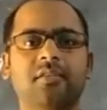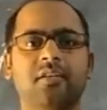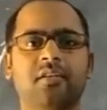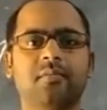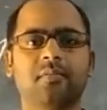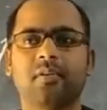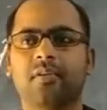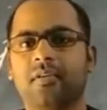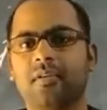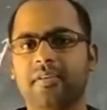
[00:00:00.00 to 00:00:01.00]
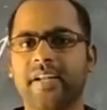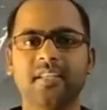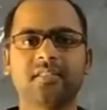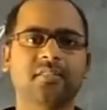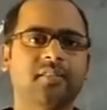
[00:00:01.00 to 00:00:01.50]
the
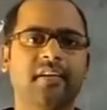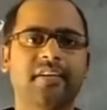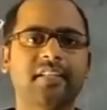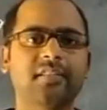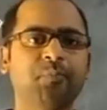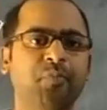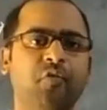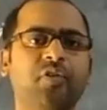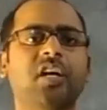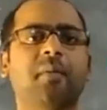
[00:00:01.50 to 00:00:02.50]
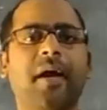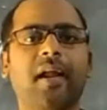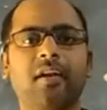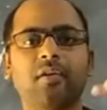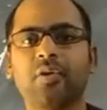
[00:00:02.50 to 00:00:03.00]
sun rays which are
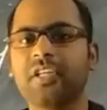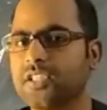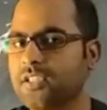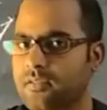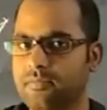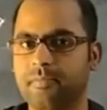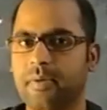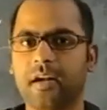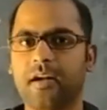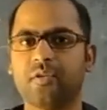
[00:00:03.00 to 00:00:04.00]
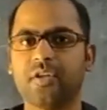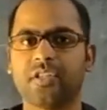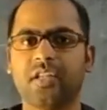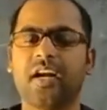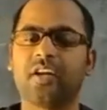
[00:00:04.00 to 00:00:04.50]
parallel to each
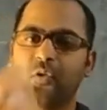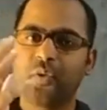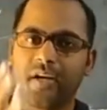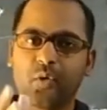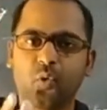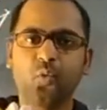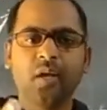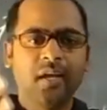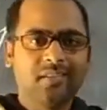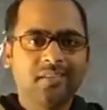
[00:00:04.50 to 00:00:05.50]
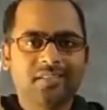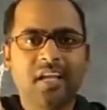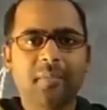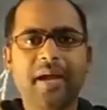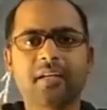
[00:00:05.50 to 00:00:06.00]
other, and you can do the
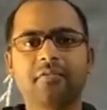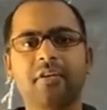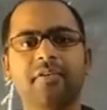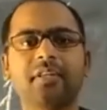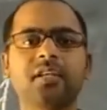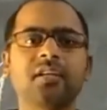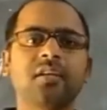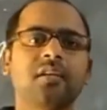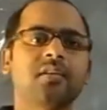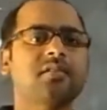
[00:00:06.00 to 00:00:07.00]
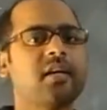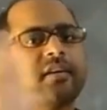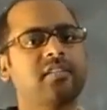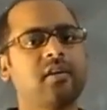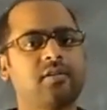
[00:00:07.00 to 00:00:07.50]
same activity with
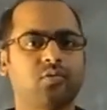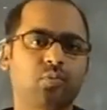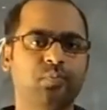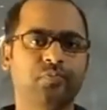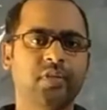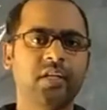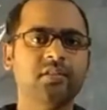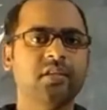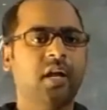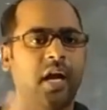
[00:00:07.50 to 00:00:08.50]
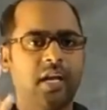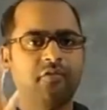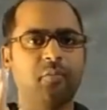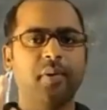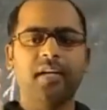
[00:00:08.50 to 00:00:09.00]
sun rays also. Yes,
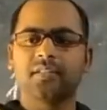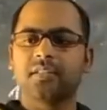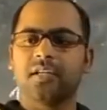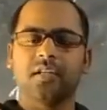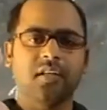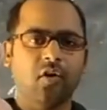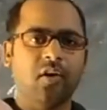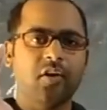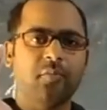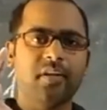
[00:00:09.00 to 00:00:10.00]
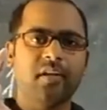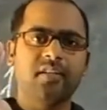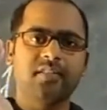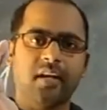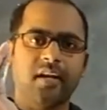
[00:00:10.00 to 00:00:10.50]
and if you place the concave
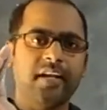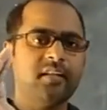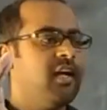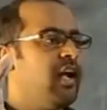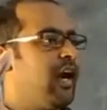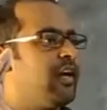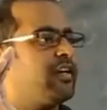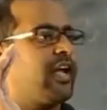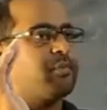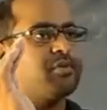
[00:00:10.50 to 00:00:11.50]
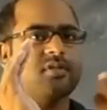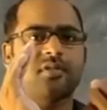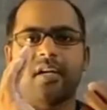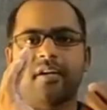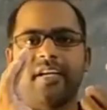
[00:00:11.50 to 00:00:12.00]
mirror in sunlight, and it captures
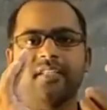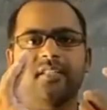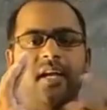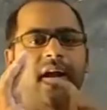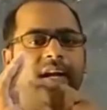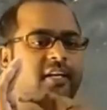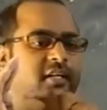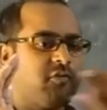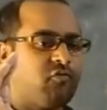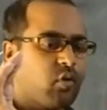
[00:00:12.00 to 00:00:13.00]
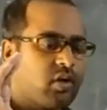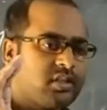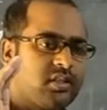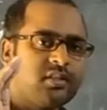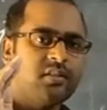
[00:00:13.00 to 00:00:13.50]
the sun rays and it
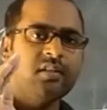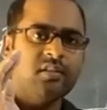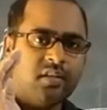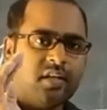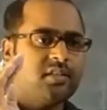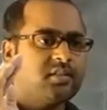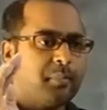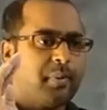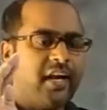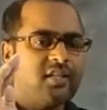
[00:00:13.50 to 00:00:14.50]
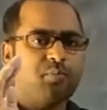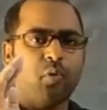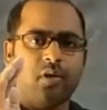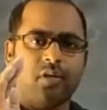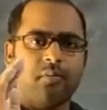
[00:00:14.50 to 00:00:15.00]
focuses its bright
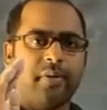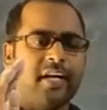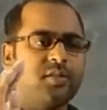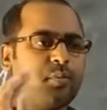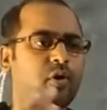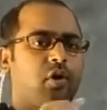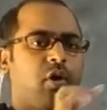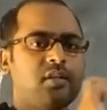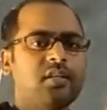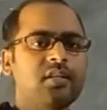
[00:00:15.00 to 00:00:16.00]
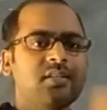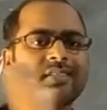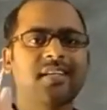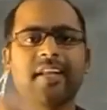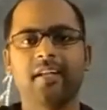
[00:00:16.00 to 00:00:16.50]
spot on the
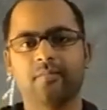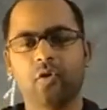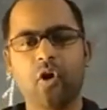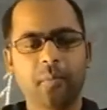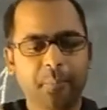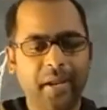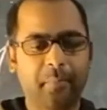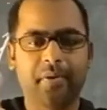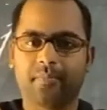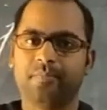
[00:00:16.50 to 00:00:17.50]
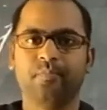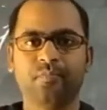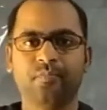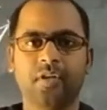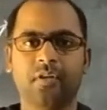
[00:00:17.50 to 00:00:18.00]
screen or paper,
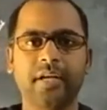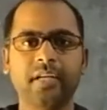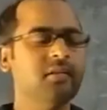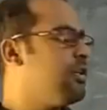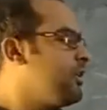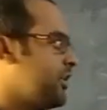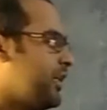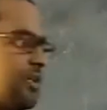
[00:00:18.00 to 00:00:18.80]
right?